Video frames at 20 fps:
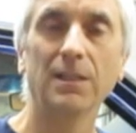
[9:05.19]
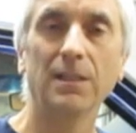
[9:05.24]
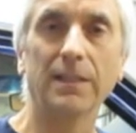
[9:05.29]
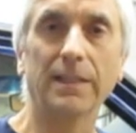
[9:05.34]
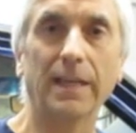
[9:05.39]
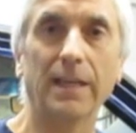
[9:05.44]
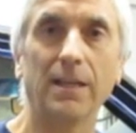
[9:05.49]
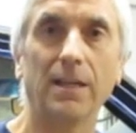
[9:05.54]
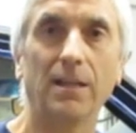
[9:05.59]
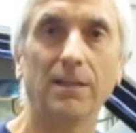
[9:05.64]

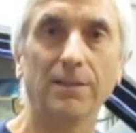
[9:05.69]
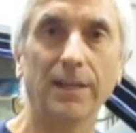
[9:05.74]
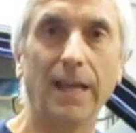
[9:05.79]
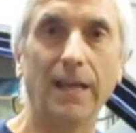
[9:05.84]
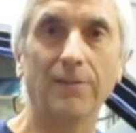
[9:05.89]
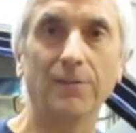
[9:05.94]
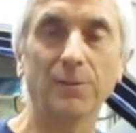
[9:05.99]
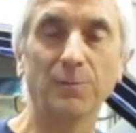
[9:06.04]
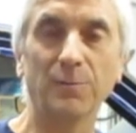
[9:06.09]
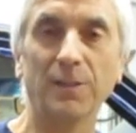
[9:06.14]
Again, I'll
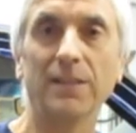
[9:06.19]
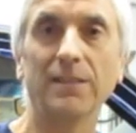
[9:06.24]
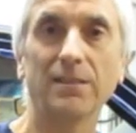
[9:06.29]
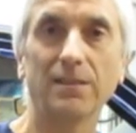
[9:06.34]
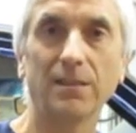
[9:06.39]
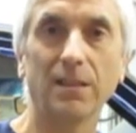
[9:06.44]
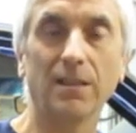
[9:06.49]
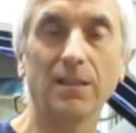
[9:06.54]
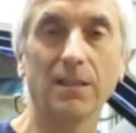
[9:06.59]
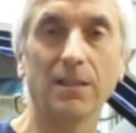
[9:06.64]
have some
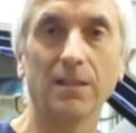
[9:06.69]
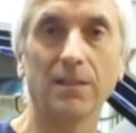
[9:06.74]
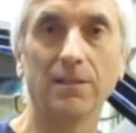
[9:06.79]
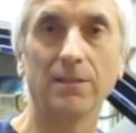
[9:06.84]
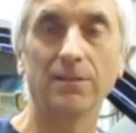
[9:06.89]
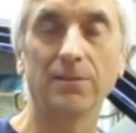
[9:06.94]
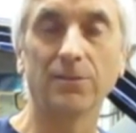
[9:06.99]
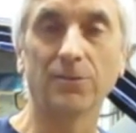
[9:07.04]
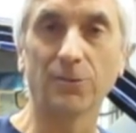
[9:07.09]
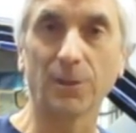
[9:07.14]
links in
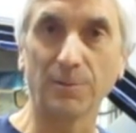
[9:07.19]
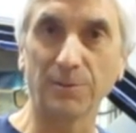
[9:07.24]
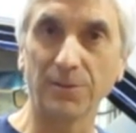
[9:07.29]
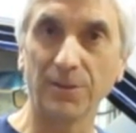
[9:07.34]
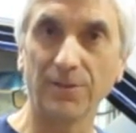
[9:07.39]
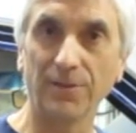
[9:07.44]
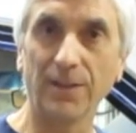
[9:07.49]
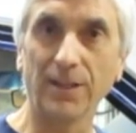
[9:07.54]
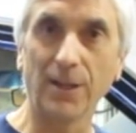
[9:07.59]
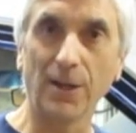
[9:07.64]
the
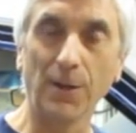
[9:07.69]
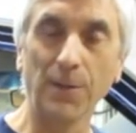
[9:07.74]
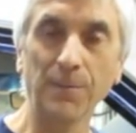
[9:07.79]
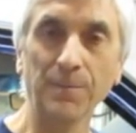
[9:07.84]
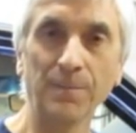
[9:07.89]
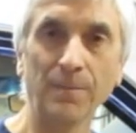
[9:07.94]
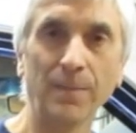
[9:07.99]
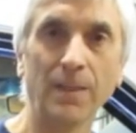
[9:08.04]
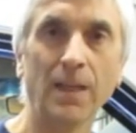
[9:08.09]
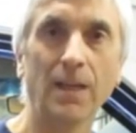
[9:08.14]
description of the
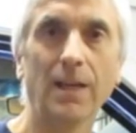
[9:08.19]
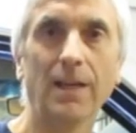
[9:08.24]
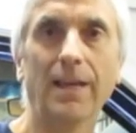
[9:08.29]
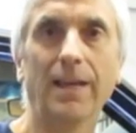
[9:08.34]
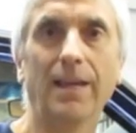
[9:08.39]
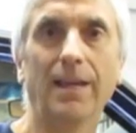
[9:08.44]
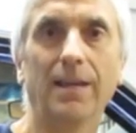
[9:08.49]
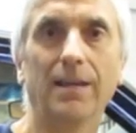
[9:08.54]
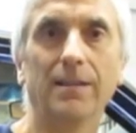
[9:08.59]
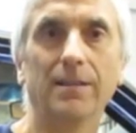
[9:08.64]
video,
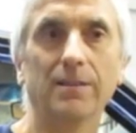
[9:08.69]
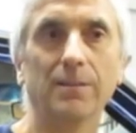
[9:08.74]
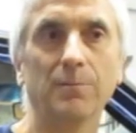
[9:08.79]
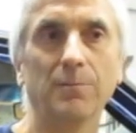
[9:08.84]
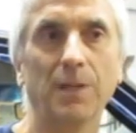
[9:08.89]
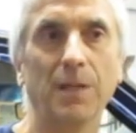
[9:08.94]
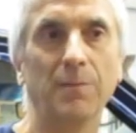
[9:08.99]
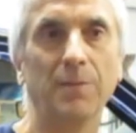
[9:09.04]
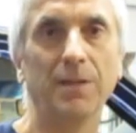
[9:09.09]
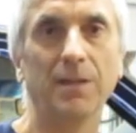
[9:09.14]

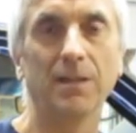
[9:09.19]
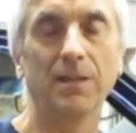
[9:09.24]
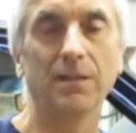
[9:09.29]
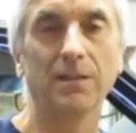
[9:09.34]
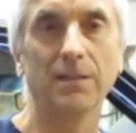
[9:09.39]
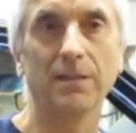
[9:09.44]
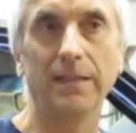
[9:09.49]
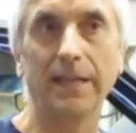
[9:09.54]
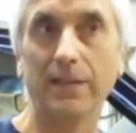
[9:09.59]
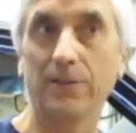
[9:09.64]
and maybe
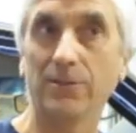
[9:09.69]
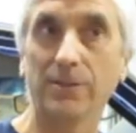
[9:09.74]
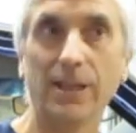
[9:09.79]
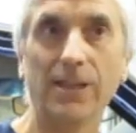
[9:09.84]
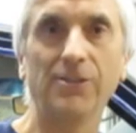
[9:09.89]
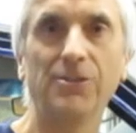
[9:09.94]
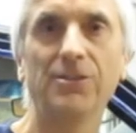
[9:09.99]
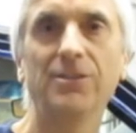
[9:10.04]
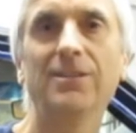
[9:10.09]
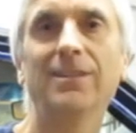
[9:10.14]
an
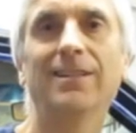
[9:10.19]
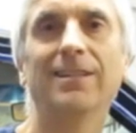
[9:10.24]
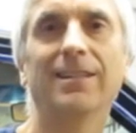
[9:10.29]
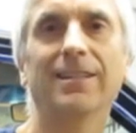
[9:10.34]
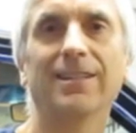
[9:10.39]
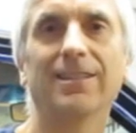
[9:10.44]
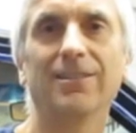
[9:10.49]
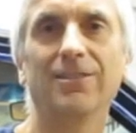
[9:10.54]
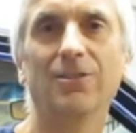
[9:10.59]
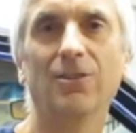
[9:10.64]
annotation
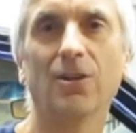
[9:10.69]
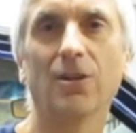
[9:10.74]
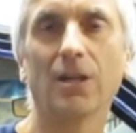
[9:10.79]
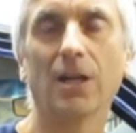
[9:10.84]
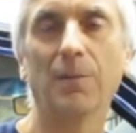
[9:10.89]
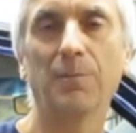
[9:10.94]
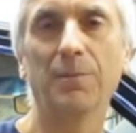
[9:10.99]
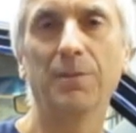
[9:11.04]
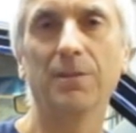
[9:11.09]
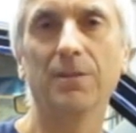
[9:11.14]
I can
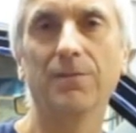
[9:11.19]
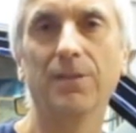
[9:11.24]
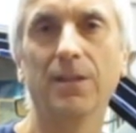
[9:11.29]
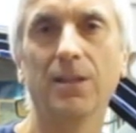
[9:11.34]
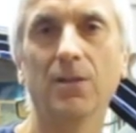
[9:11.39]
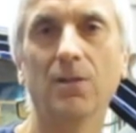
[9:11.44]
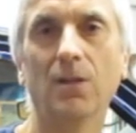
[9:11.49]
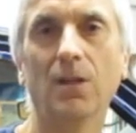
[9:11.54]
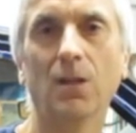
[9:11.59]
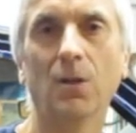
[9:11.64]
hook up in the
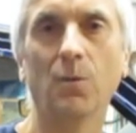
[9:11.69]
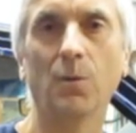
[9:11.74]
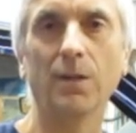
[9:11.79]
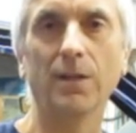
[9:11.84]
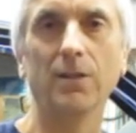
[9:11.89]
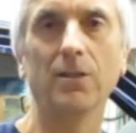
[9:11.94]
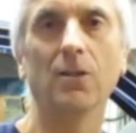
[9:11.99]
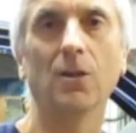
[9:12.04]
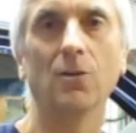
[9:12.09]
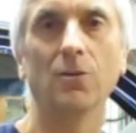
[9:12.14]
video where
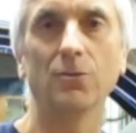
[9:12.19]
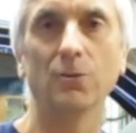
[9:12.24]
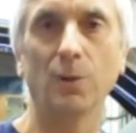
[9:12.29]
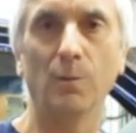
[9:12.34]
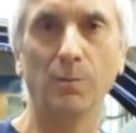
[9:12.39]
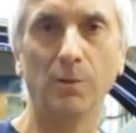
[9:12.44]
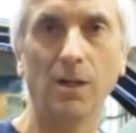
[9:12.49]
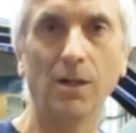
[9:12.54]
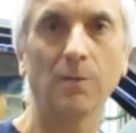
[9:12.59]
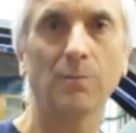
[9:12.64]
you can go to
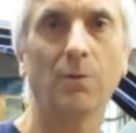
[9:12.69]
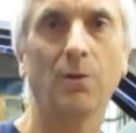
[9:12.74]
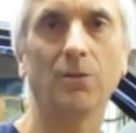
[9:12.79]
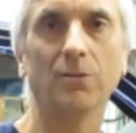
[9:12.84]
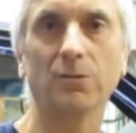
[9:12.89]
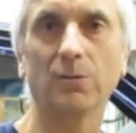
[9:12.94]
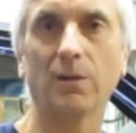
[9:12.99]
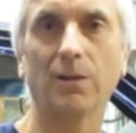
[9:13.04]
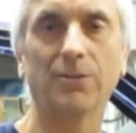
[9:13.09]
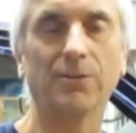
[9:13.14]
a blog
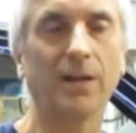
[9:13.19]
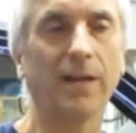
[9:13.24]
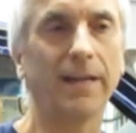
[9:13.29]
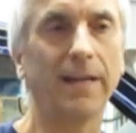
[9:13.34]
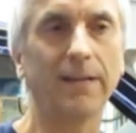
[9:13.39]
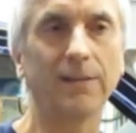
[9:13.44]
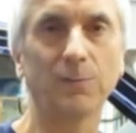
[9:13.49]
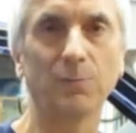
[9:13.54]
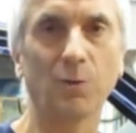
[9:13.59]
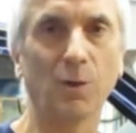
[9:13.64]
post where I'll try
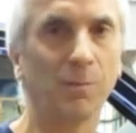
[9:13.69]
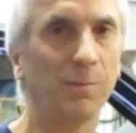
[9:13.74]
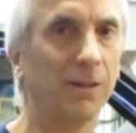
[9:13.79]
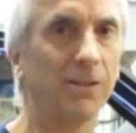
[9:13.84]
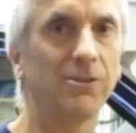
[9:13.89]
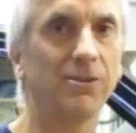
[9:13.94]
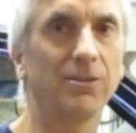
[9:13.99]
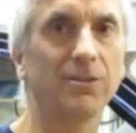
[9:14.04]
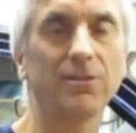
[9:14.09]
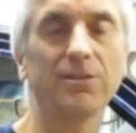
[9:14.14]
to add some more
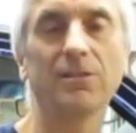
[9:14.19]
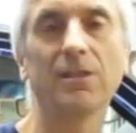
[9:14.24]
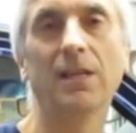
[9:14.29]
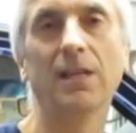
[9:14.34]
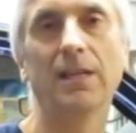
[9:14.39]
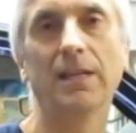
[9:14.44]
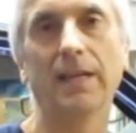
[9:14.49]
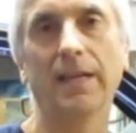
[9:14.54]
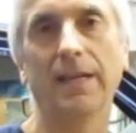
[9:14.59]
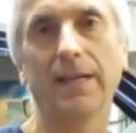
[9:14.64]
pictures
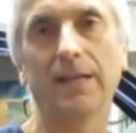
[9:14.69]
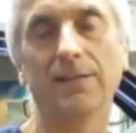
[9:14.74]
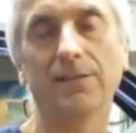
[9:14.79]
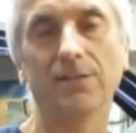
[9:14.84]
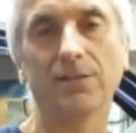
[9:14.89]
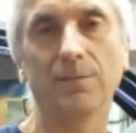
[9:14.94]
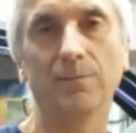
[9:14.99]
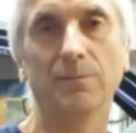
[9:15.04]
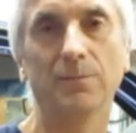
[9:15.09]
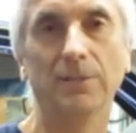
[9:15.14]
and
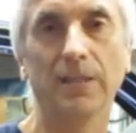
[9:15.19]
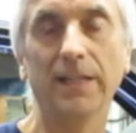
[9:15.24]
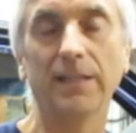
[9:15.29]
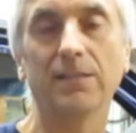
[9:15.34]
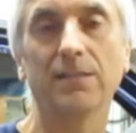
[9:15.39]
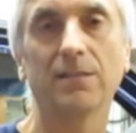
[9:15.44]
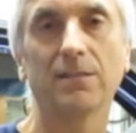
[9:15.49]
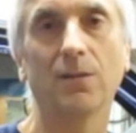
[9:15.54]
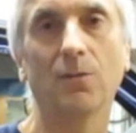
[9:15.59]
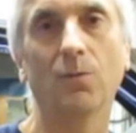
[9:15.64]
some
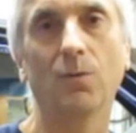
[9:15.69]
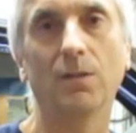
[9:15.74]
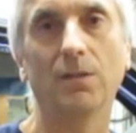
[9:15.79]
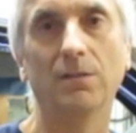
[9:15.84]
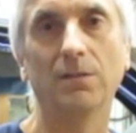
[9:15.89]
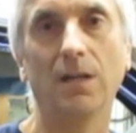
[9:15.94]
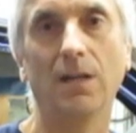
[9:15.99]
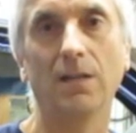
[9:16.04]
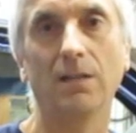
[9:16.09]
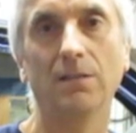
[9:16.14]
links that
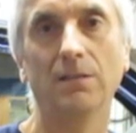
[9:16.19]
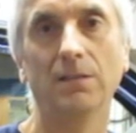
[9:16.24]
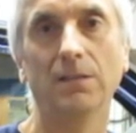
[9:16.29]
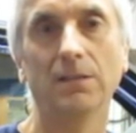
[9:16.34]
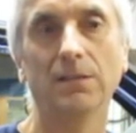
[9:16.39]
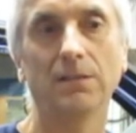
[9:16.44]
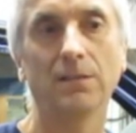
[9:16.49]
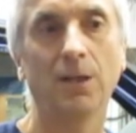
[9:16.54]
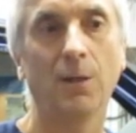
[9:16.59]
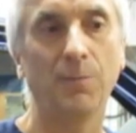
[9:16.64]
will
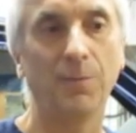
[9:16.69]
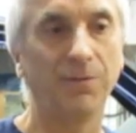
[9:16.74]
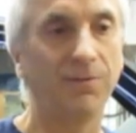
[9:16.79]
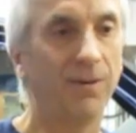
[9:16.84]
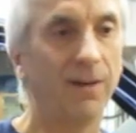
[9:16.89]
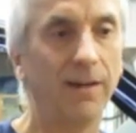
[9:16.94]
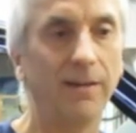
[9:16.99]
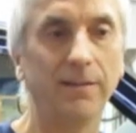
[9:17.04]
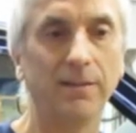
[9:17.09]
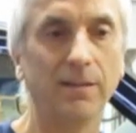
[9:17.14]
help you
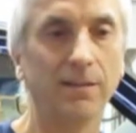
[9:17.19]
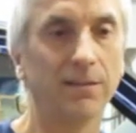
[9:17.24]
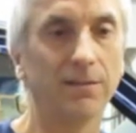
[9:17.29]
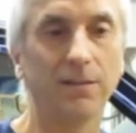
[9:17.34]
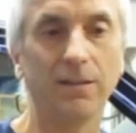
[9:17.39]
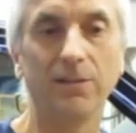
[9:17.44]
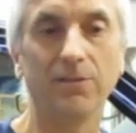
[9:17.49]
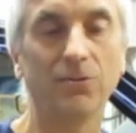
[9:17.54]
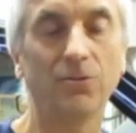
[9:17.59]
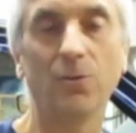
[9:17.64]
find
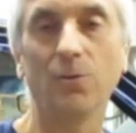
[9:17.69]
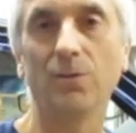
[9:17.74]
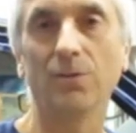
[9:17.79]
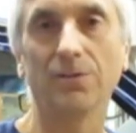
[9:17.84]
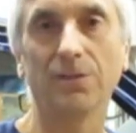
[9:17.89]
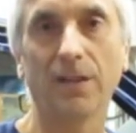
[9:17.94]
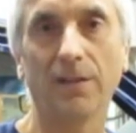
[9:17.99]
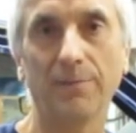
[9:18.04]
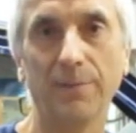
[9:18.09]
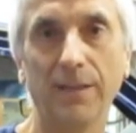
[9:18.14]
these
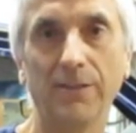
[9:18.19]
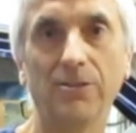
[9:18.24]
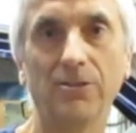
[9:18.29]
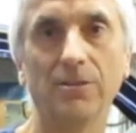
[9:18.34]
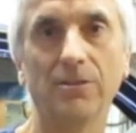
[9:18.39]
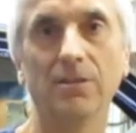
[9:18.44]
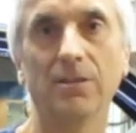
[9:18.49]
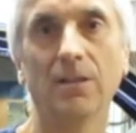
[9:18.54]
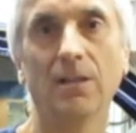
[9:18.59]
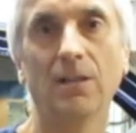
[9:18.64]
tools that I've
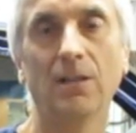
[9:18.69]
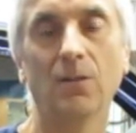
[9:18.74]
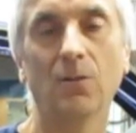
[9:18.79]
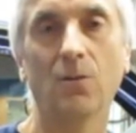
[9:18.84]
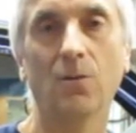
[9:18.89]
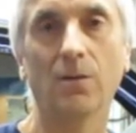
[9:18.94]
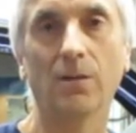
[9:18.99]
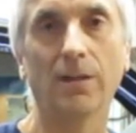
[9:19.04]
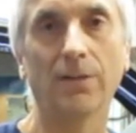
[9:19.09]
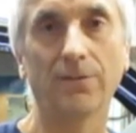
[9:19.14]
mentioned
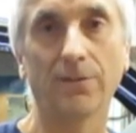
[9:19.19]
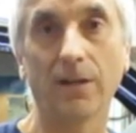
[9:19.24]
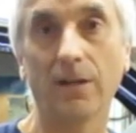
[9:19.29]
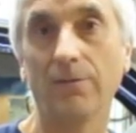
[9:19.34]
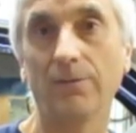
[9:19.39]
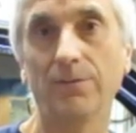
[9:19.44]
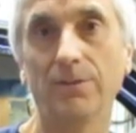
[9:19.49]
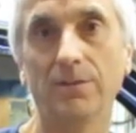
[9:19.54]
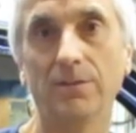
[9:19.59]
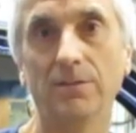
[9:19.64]
or other
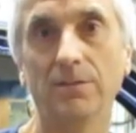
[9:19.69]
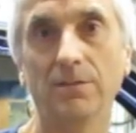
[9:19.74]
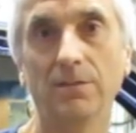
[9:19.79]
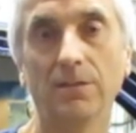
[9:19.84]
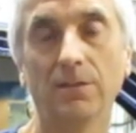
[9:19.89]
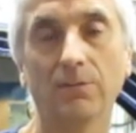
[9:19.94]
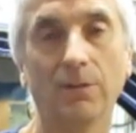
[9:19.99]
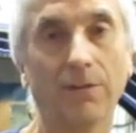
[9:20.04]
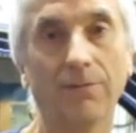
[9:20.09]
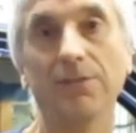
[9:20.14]
helpful
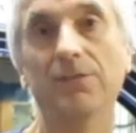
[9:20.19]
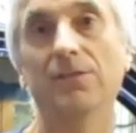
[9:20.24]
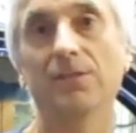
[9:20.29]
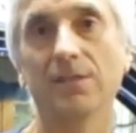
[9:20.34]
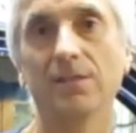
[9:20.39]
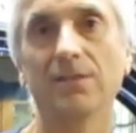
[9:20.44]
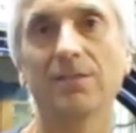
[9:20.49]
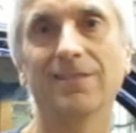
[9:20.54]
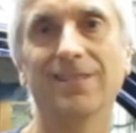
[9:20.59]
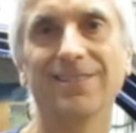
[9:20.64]

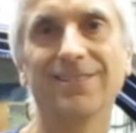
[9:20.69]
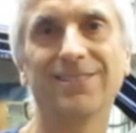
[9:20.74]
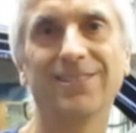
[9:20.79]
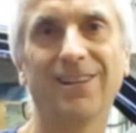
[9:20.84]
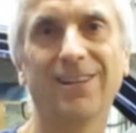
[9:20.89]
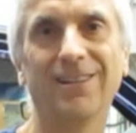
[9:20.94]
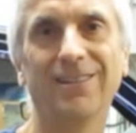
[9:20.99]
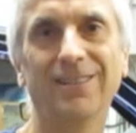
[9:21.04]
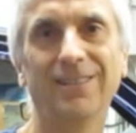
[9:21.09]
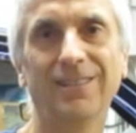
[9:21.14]
references that
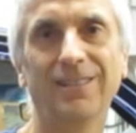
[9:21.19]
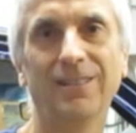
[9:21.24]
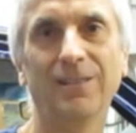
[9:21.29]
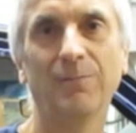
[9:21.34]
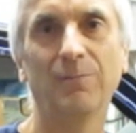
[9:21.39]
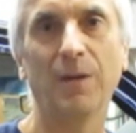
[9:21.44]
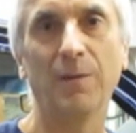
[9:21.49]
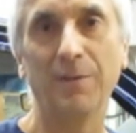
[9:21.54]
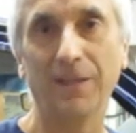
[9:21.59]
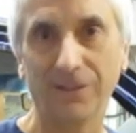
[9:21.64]

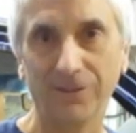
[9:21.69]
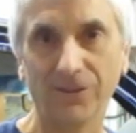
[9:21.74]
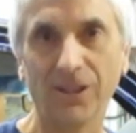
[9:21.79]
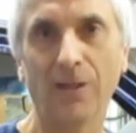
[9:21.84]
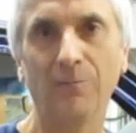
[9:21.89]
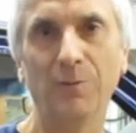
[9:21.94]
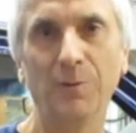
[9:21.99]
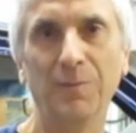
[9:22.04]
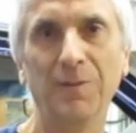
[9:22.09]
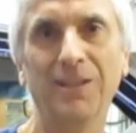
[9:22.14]
might make the
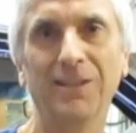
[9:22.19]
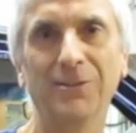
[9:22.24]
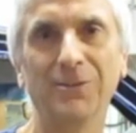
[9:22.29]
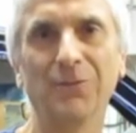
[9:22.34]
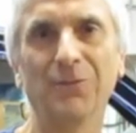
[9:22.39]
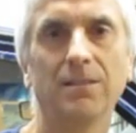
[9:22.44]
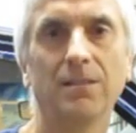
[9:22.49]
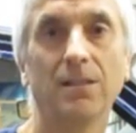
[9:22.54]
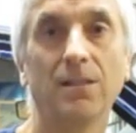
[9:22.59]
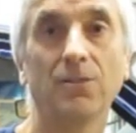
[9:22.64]
job a little bit
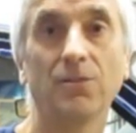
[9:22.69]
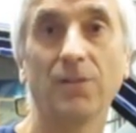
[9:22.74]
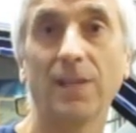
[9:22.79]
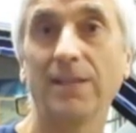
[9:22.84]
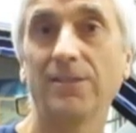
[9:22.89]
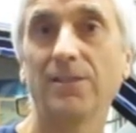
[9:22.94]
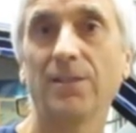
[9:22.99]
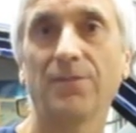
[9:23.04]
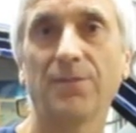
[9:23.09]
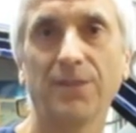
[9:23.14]
easier. So
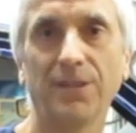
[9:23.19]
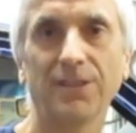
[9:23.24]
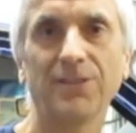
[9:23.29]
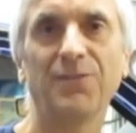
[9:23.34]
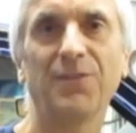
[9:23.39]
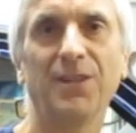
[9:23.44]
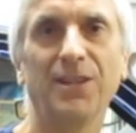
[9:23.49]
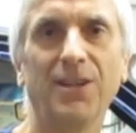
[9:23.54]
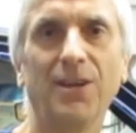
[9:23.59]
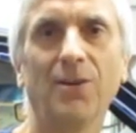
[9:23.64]
that's it for
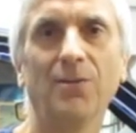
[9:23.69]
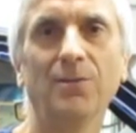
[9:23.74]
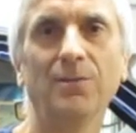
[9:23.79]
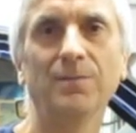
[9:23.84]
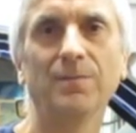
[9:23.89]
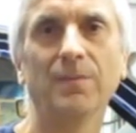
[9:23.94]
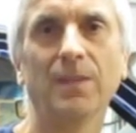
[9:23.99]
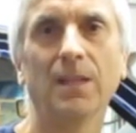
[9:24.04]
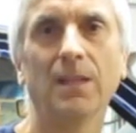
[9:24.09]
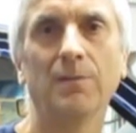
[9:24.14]
this video.